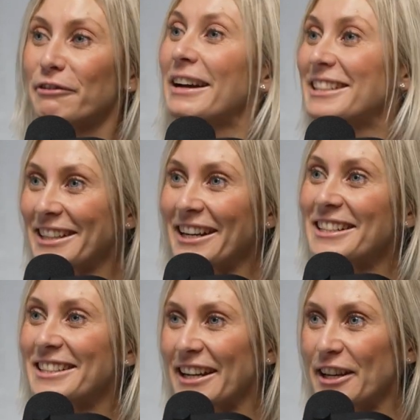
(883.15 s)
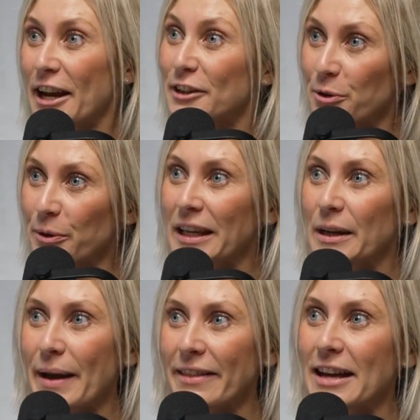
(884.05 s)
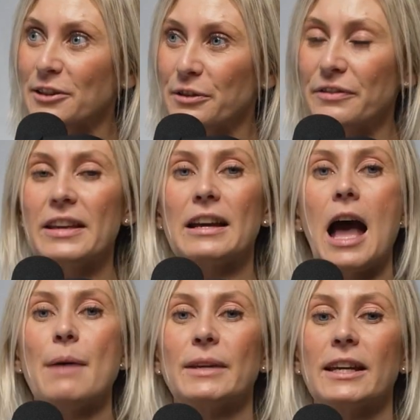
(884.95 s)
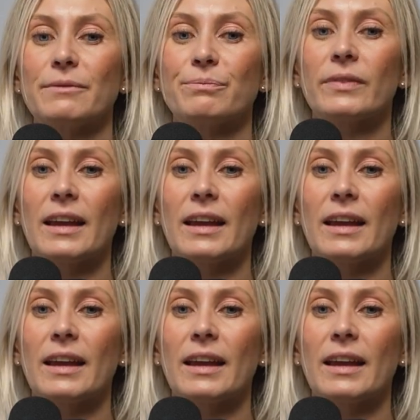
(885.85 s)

read studies that are talking about that sort of thing happening.